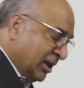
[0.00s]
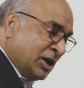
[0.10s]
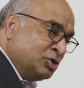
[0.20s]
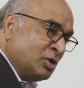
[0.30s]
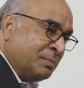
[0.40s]

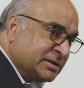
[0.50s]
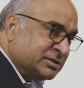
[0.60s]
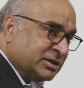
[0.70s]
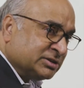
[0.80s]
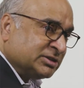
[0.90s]
In your
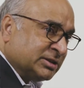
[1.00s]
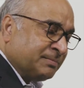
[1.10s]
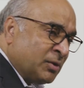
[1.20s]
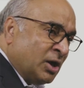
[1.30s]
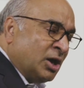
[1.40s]
business,
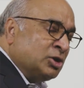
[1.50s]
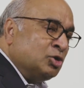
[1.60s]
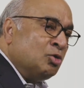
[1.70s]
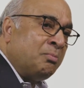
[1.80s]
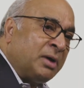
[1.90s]

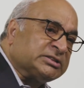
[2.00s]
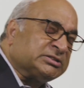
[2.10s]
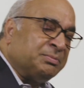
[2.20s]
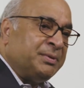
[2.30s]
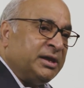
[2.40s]
you
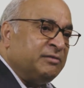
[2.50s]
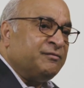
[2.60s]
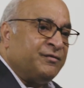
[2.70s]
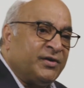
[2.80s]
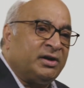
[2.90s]
must be
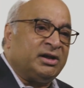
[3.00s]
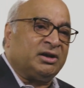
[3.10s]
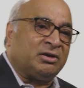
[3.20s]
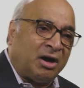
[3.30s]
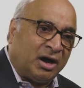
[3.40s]
very
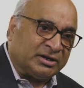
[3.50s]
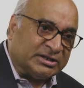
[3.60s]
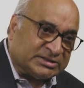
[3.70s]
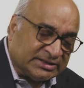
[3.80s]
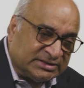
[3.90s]

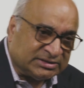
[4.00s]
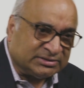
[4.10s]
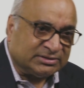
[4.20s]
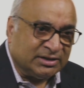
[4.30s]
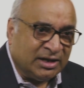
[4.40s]
cognizant
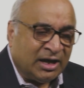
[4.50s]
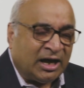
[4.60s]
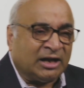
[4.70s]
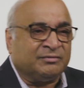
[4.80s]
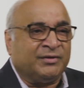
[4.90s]

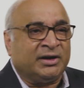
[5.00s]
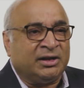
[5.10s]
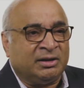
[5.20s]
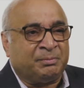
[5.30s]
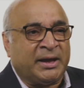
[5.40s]
and
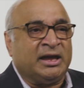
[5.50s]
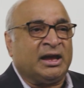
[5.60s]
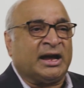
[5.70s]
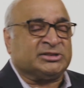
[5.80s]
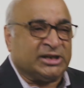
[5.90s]
pay
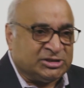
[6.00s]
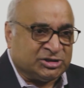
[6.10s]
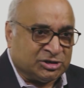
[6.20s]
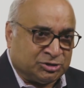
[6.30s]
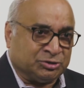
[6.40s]

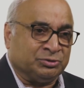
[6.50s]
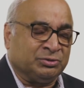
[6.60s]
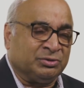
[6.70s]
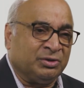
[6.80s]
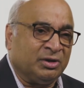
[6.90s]
attention
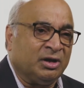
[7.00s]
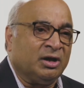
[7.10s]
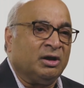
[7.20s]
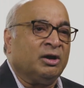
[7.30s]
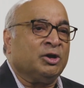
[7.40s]
to
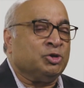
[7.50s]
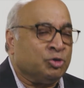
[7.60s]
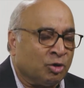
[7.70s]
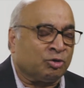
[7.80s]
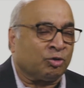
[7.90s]

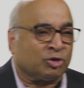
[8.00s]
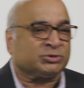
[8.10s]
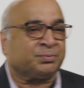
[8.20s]
your gross